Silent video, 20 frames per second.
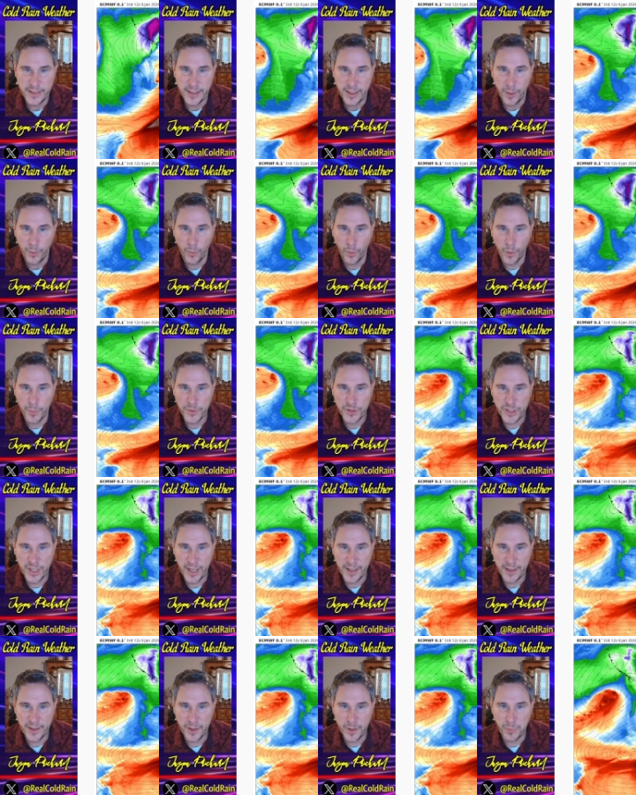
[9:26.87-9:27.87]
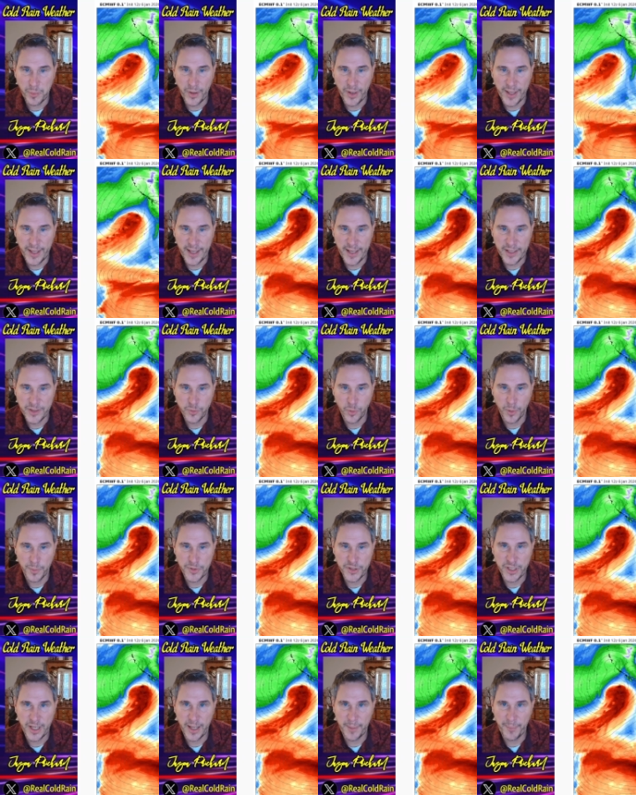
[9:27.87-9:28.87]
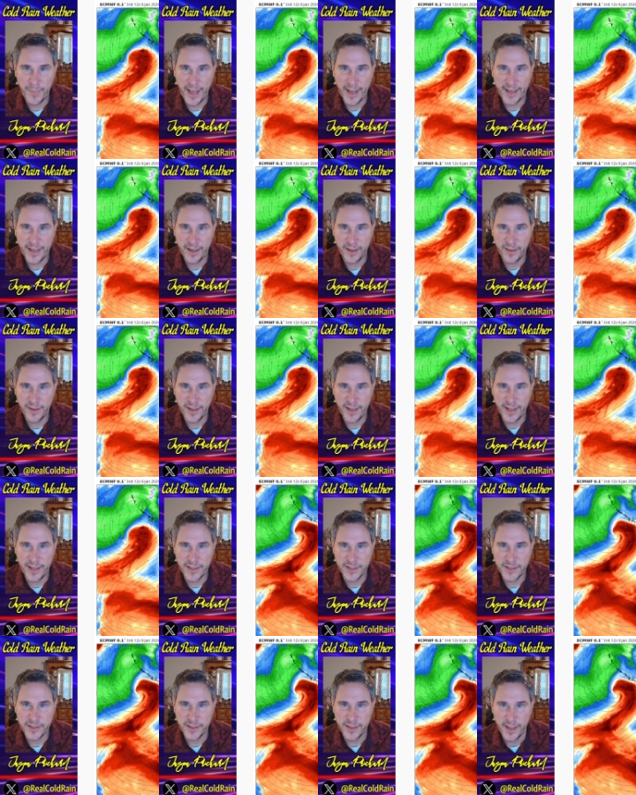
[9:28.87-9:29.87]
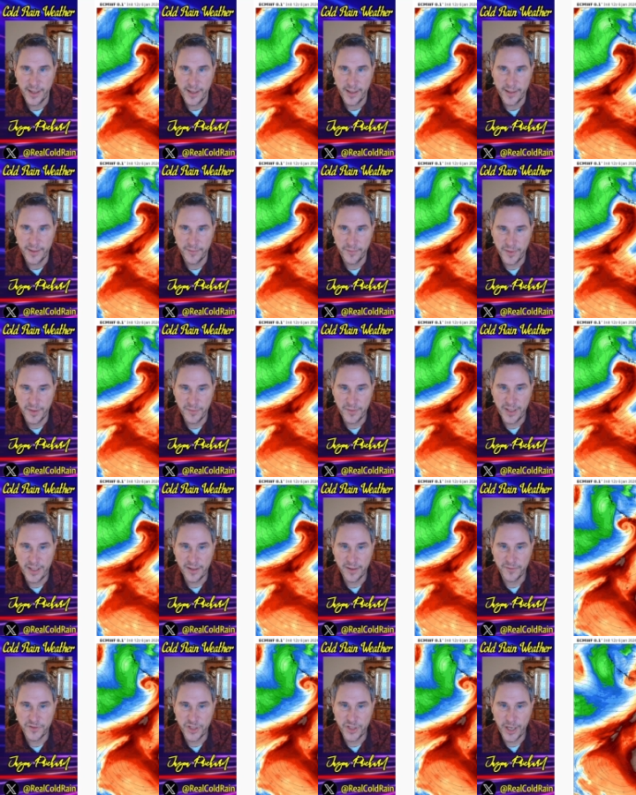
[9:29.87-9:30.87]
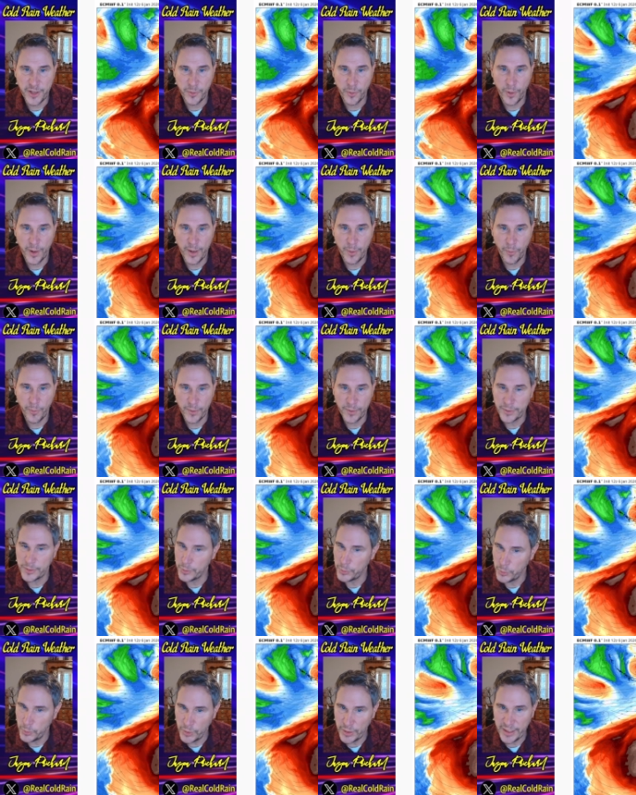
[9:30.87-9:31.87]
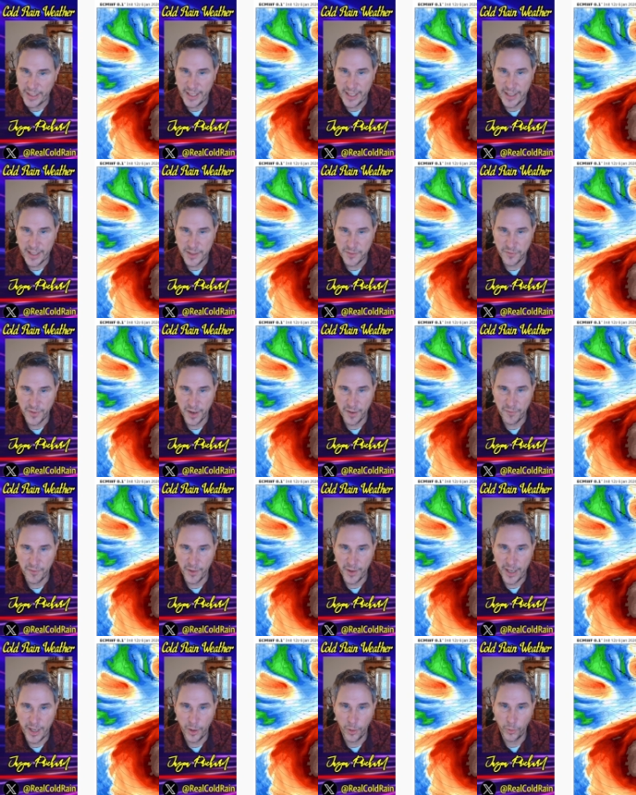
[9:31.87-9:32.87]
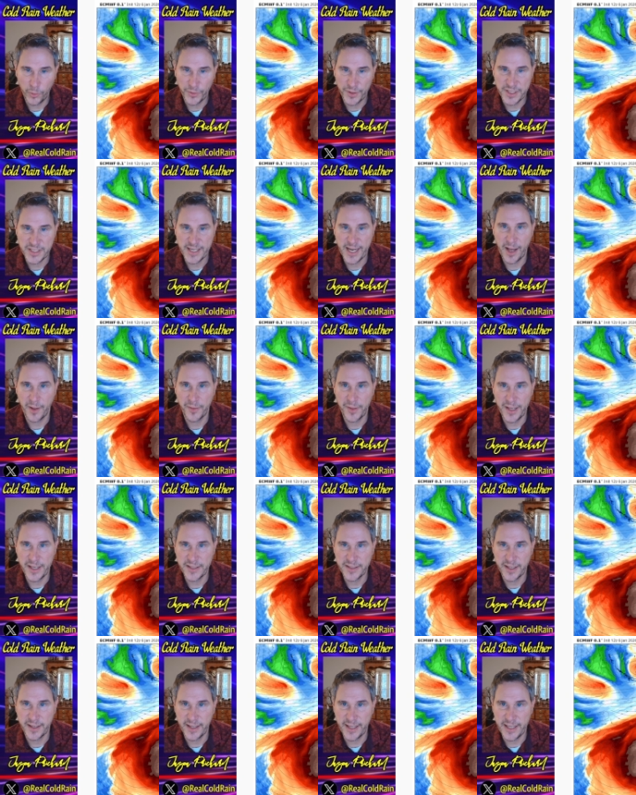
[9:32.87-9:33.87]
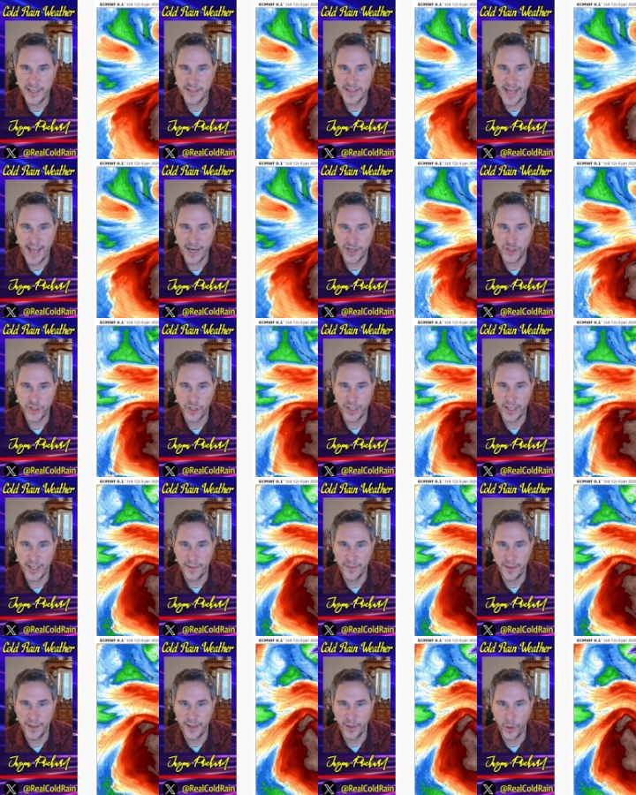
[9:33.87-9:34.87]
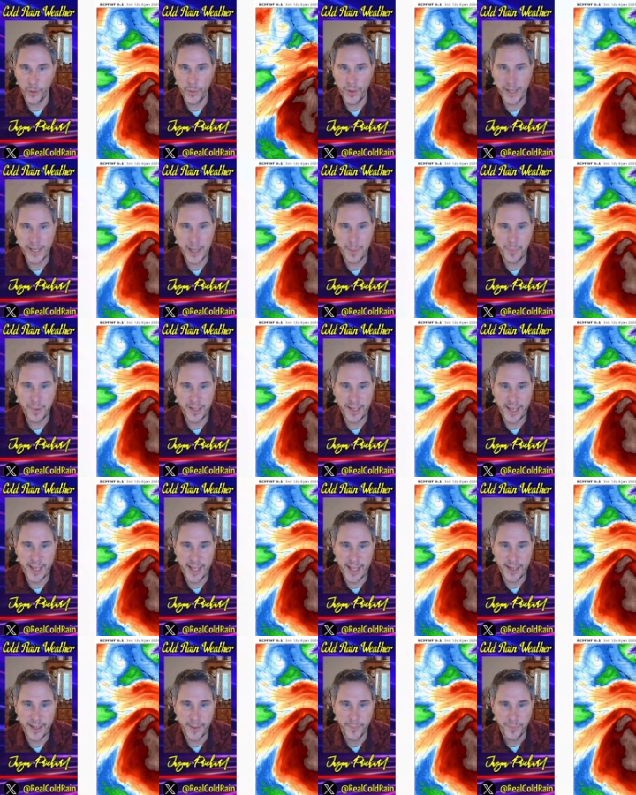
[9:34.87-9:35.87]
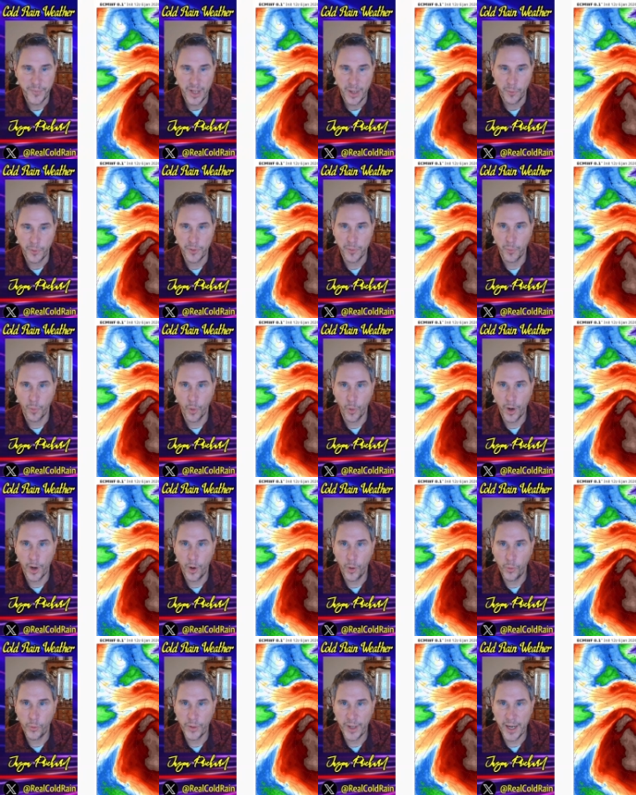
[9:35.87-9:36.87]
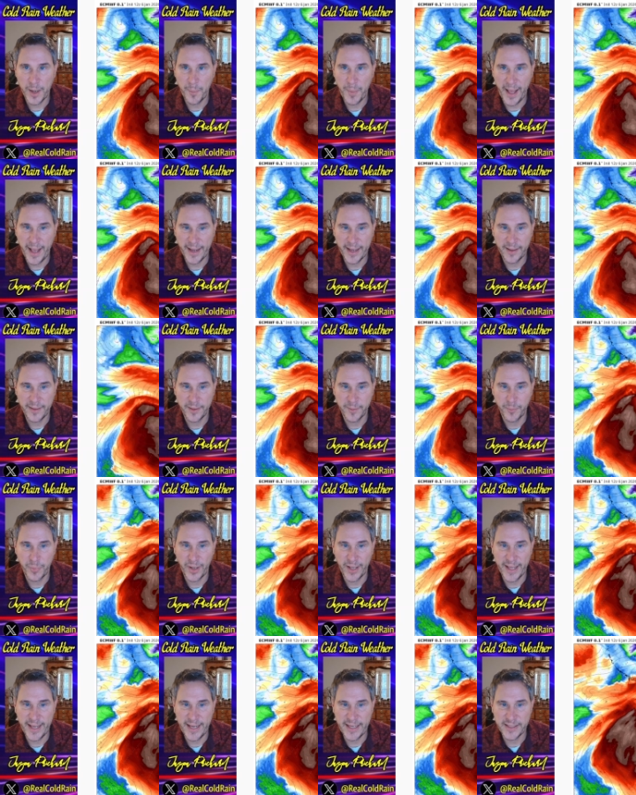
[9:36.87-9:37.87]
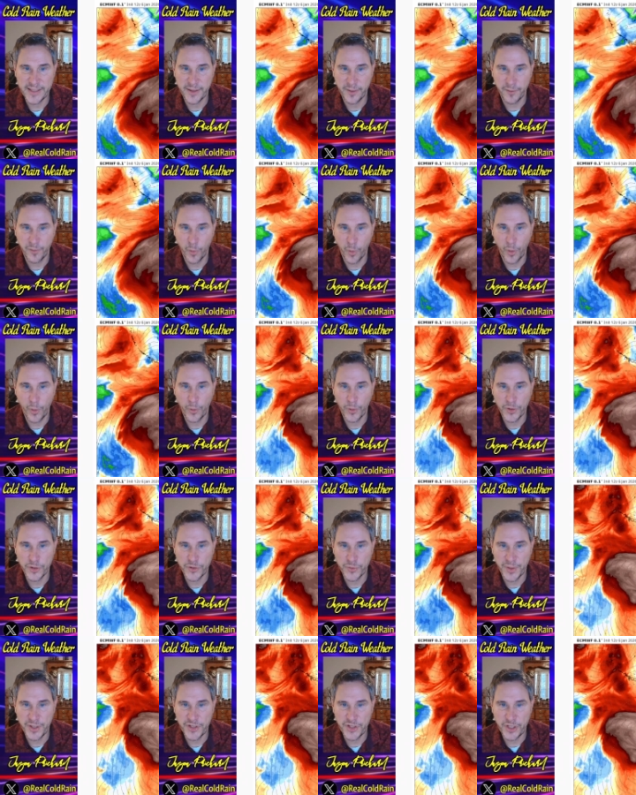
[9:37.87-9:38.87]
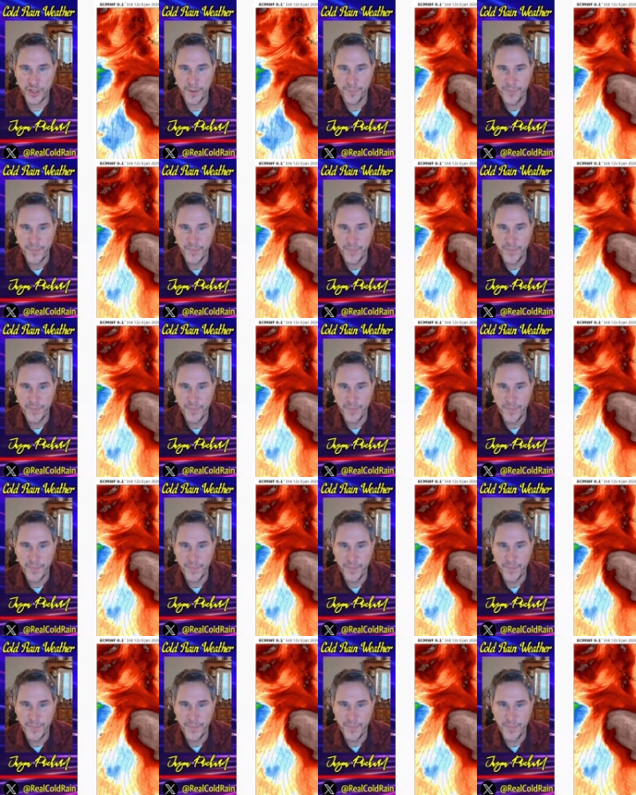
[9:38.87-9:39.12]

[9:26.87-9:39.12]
warm shot into the plains, warm shot back into the east, 15th of January, cool again. That's very, very cold in the southeast and the east, actually. And then loading up again with more cold air back in the plains and the Four Corners region.